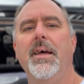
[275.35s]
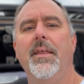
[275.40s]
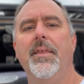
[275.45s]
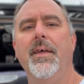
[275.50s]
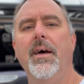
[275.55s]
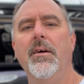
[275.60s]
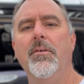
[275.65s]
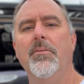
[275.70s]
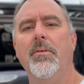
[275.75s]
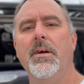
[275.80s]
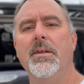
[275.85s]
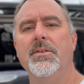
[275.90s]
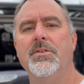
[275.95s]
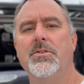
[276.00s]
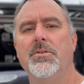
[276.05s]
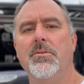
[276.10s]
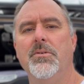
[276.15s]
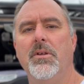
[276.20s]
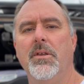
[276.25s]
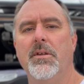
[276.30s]
That runs
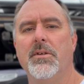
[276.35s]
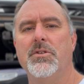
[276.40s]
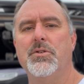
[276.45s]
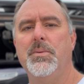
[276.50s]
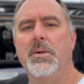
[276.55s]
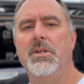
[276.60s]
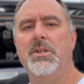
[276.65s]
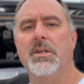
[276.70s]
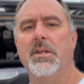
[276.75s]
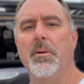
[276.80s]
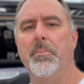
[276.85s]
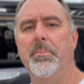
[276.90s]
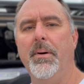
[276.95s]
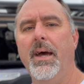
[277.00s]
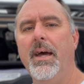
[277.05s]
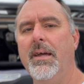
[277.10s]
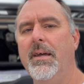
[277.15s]
through to the switch at the back.